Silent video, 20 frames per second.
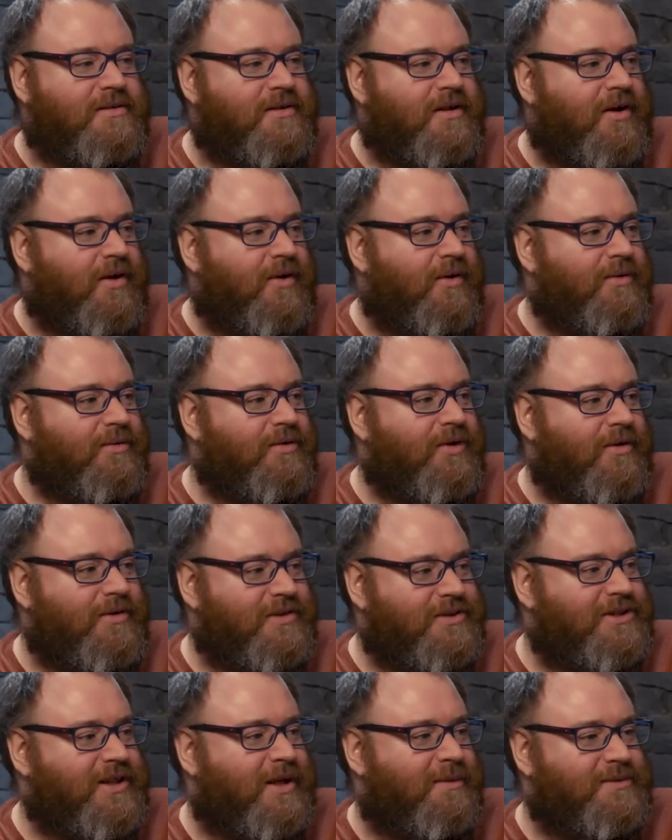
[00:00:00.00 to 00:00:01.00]
The whole
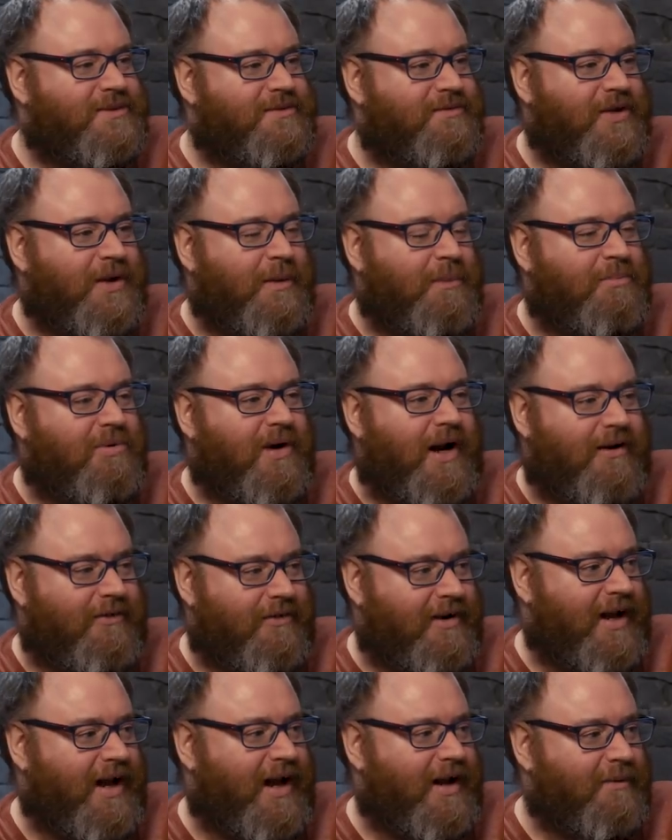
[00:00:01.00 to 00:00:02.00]
concept of the Umbrella
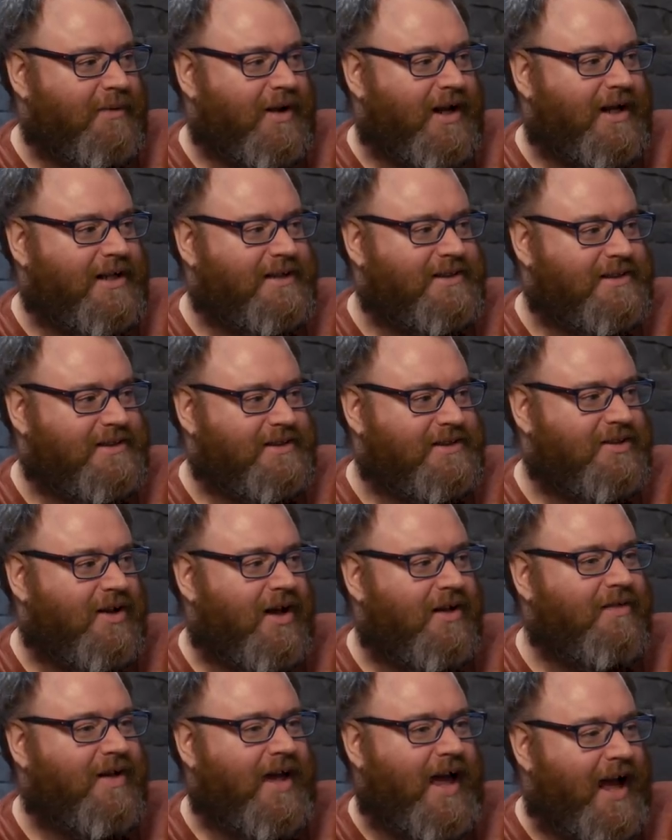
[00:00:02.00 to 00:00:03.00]
Academy is it's
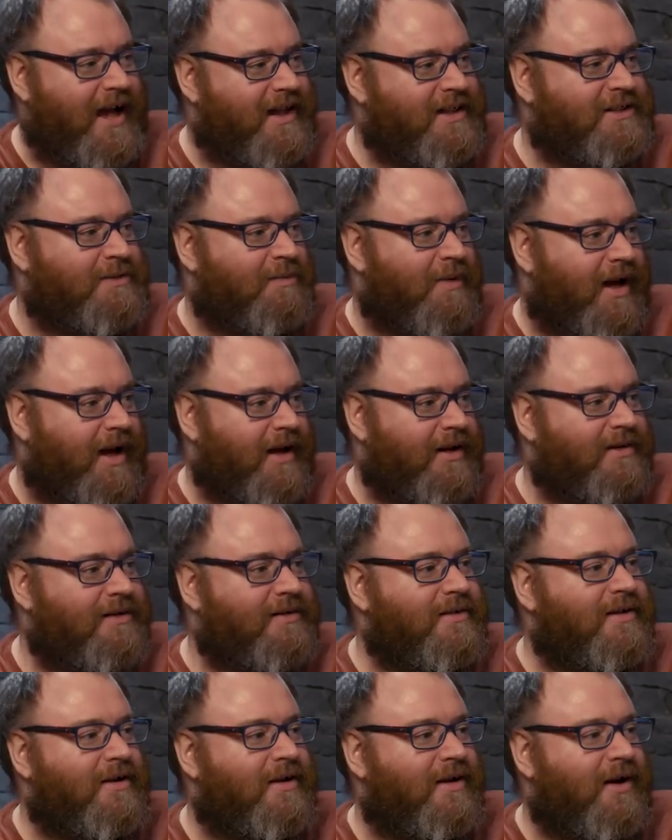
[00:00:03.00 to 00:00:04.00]
like the X-Men,